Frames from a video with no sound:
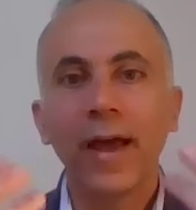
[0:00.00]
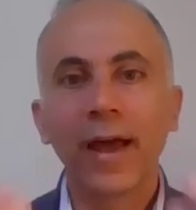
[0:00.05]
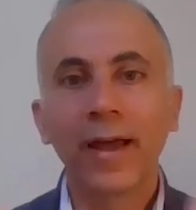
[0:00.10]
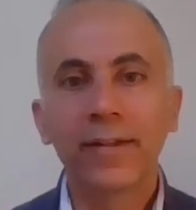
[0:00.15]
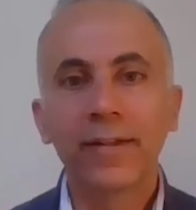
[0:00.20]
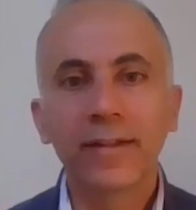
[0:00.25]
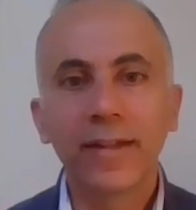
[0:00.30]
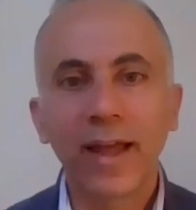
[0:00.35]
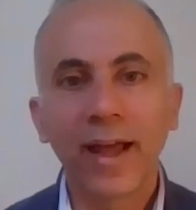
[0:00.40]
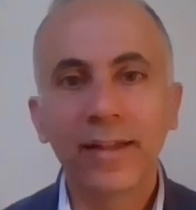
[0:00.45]

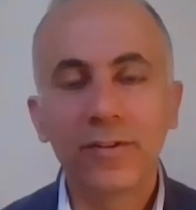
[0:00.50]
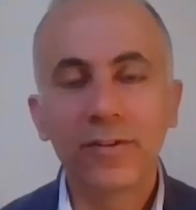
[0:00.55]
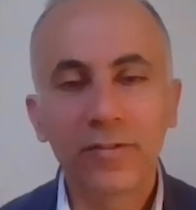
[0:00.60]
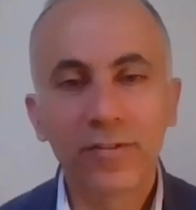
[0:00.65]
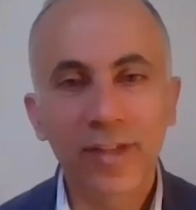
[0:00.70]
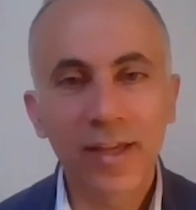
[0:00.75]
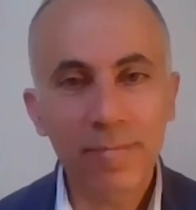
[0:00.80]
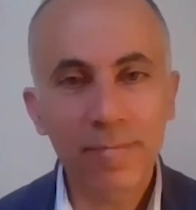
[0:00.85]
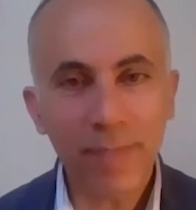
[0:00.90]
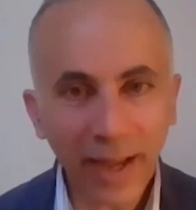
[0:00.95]
And, and
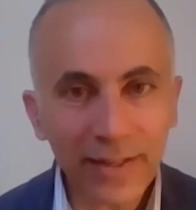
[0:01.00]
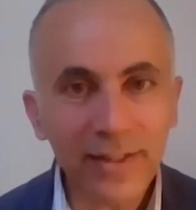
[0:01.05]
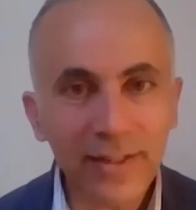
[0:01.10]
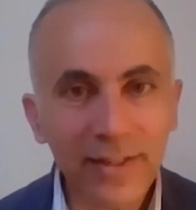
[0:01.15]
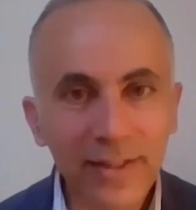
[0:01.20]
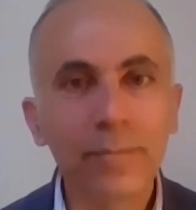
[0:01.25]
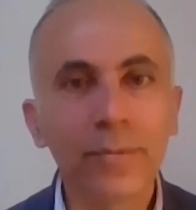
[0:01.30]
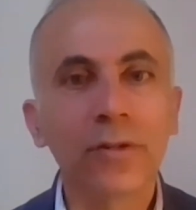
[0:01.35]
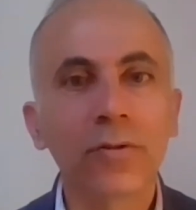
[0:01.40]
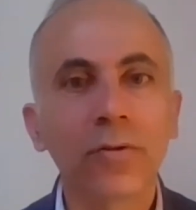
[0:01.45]
the same
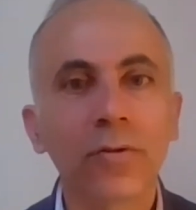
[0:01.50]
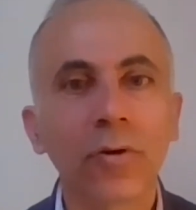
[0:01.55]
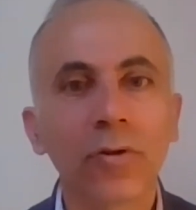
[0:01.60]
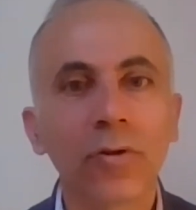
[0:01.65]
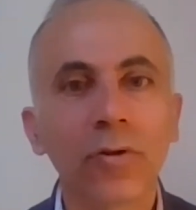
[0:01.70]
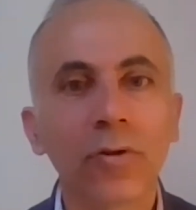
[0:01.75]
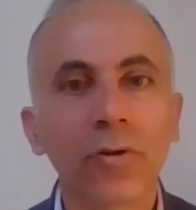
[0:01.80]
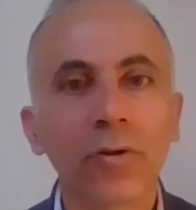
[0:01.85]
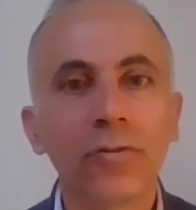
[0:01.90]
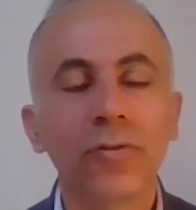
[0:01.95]
agreement
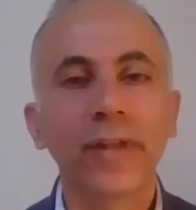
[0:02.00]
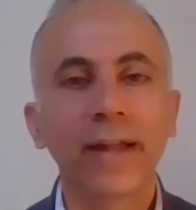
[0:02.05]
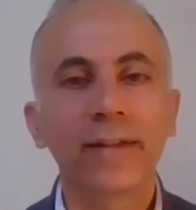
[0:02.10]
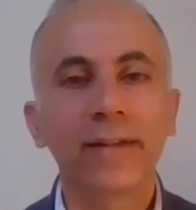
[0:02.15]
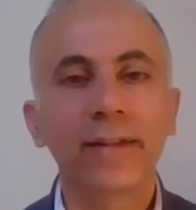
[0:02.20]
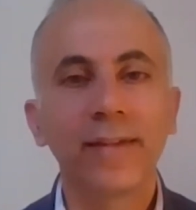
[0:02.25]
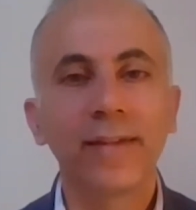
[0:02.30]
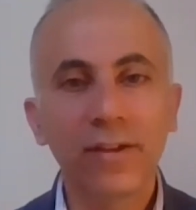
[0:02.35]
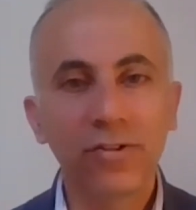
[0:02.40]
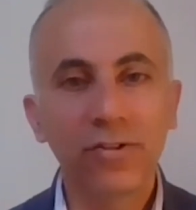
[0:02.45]
also
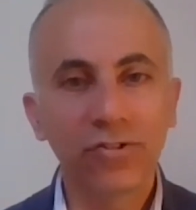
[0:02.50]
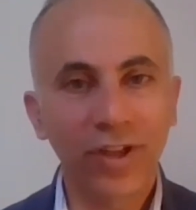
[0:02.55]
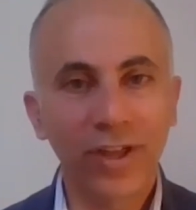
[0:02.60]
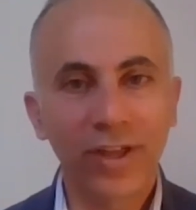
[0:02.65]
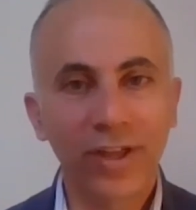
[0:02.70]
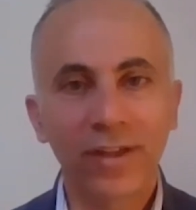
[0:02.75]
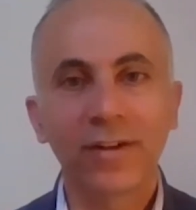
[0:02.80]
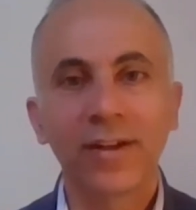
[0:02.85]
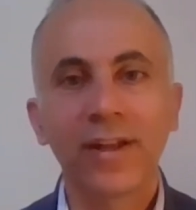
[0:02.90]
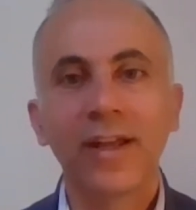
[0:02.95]
that they
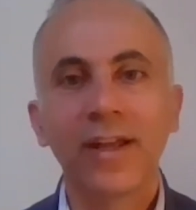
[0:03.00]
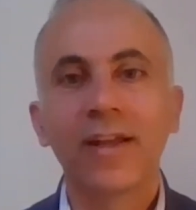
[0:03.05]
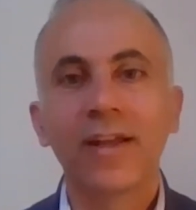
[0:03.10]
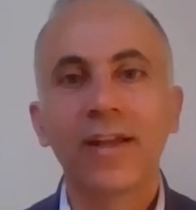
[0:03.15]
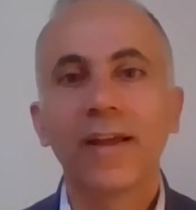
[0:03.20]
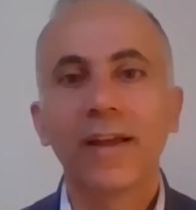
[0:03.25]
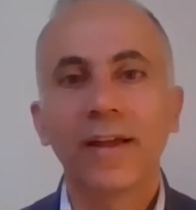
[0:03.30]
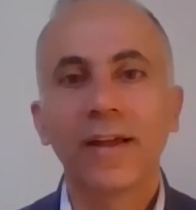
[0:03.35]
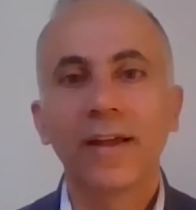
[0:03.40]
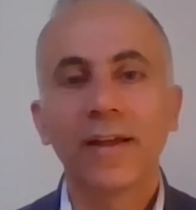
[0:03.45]
share
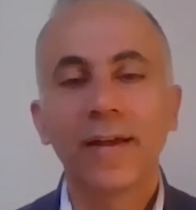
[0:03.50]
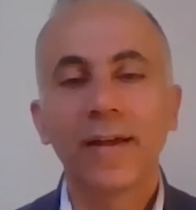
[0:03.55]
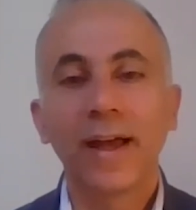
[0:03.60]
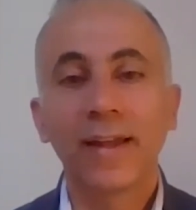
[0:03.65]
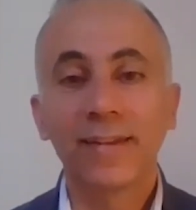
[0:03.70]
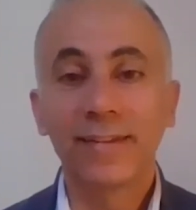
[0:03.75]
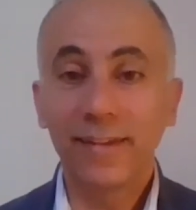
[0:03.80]
uh,